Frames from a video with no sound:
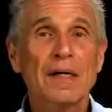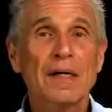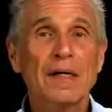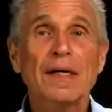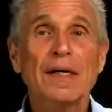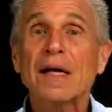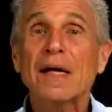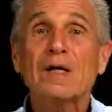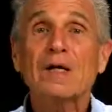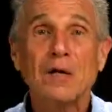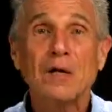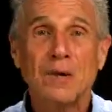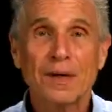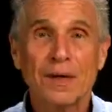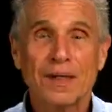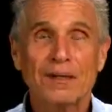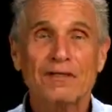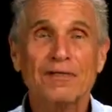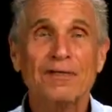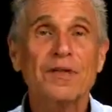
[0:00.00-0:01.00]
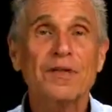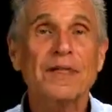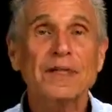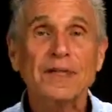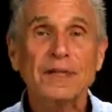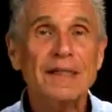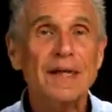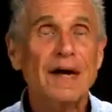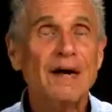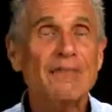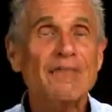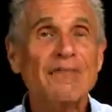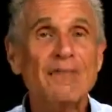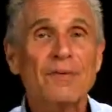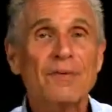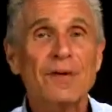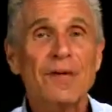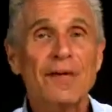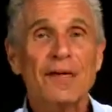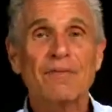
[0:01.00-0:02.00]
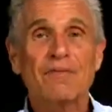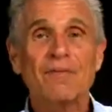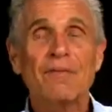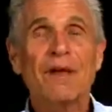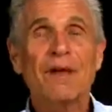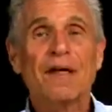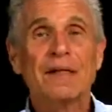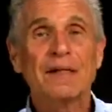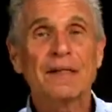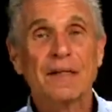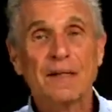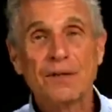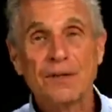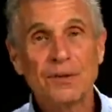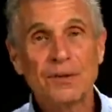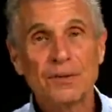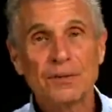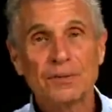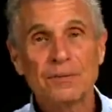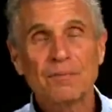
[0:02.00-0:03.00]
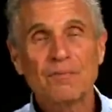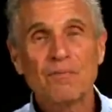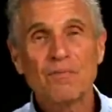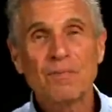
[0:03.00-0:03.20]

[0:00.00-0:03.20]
not knowing, for discovering the new.